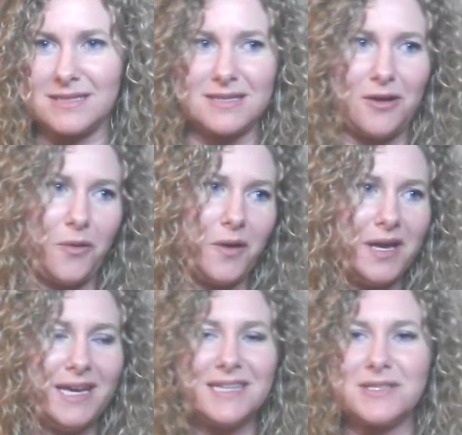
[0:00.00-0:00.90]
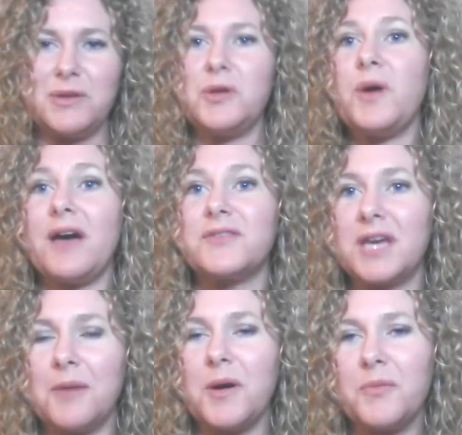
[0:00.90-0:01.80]
So, so you have to
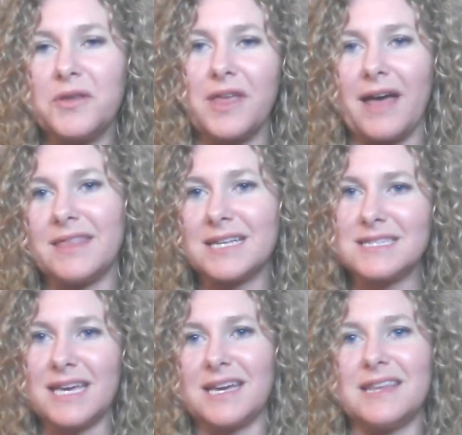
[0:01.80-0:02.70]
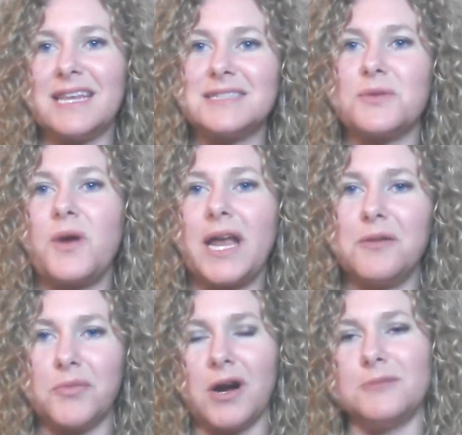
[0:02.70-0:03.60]
come up with that. That's like a, that's a
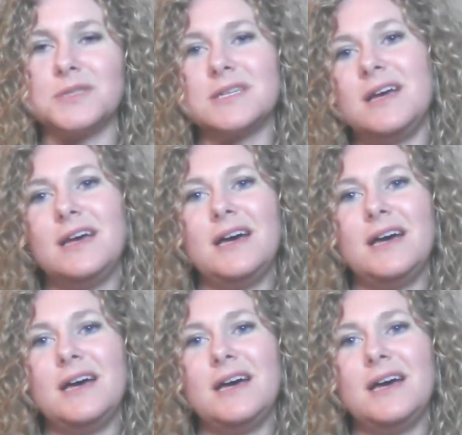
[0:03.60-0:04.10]
writing prompt.